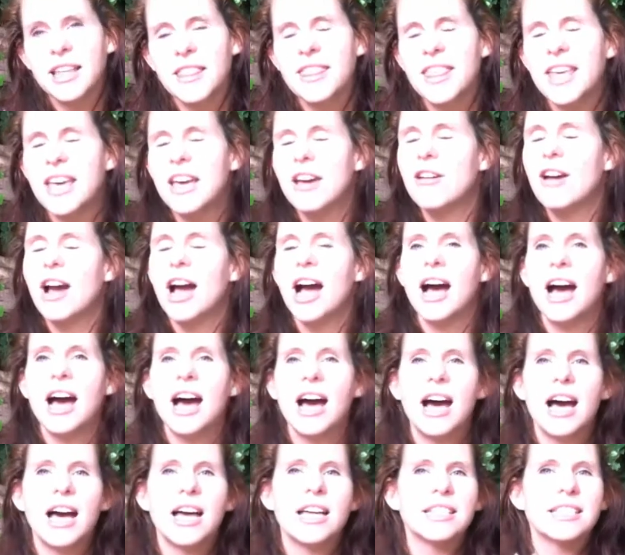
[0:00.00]
There
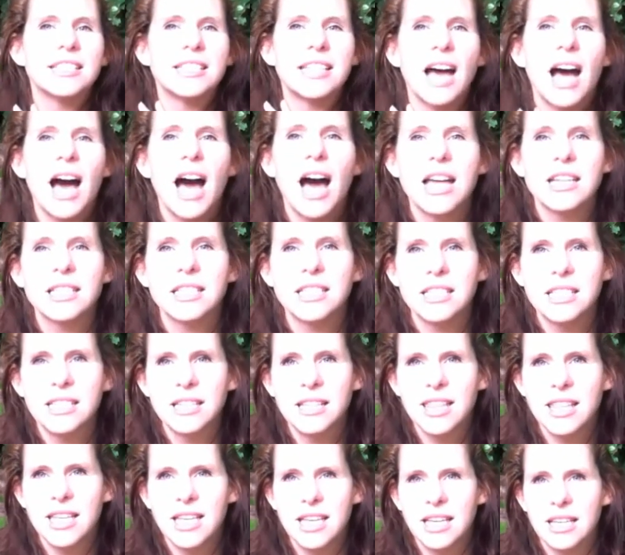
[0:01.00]
are tons
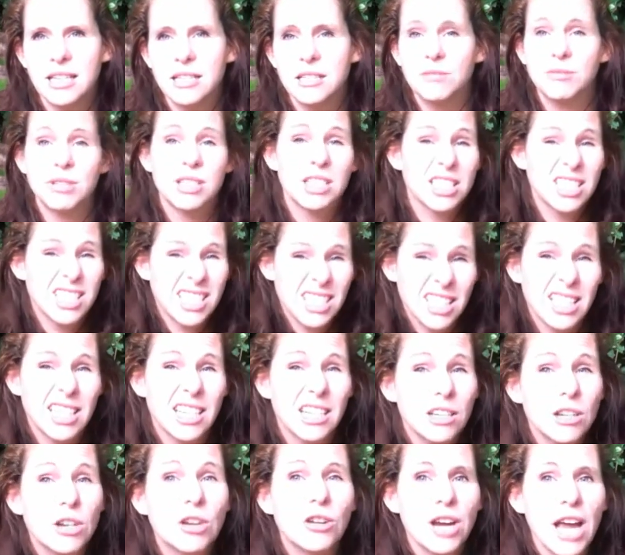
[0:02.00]
of things with just a
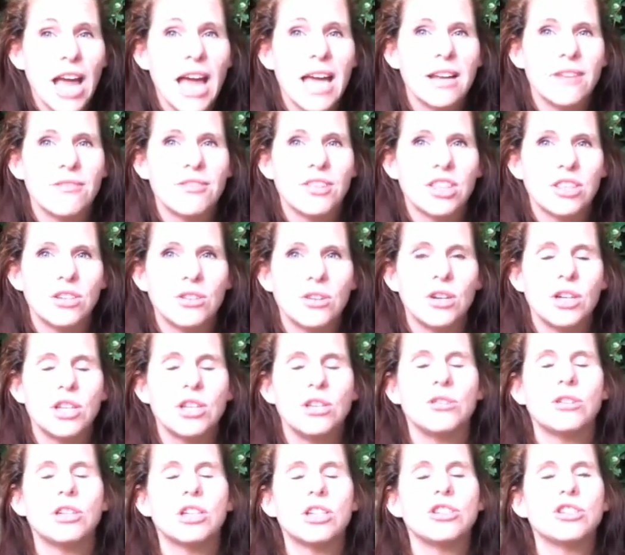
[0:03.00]
little creative thought
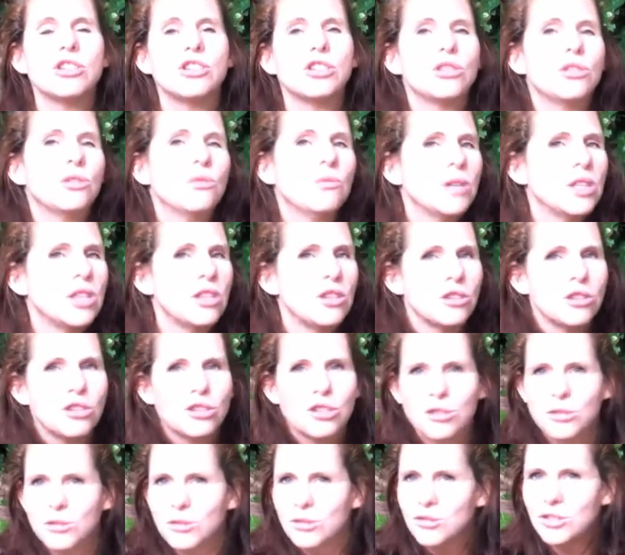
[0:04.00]
you can do with your
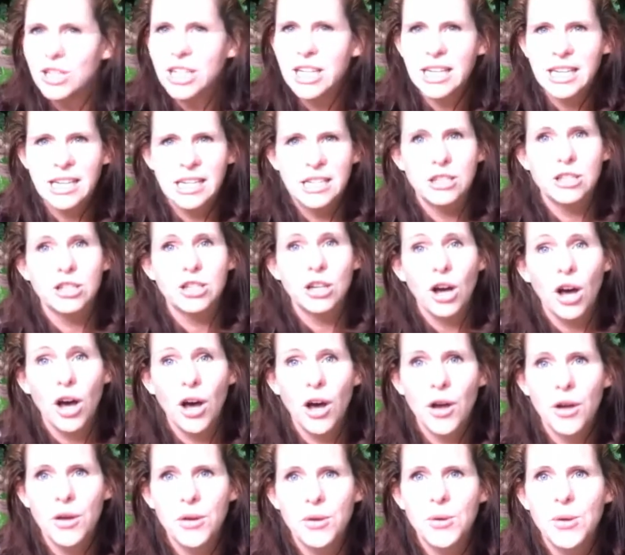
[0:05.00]
children in
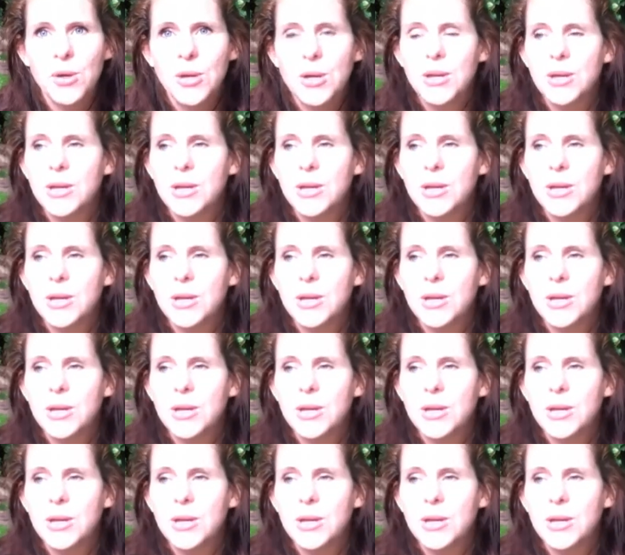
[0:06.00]
tow.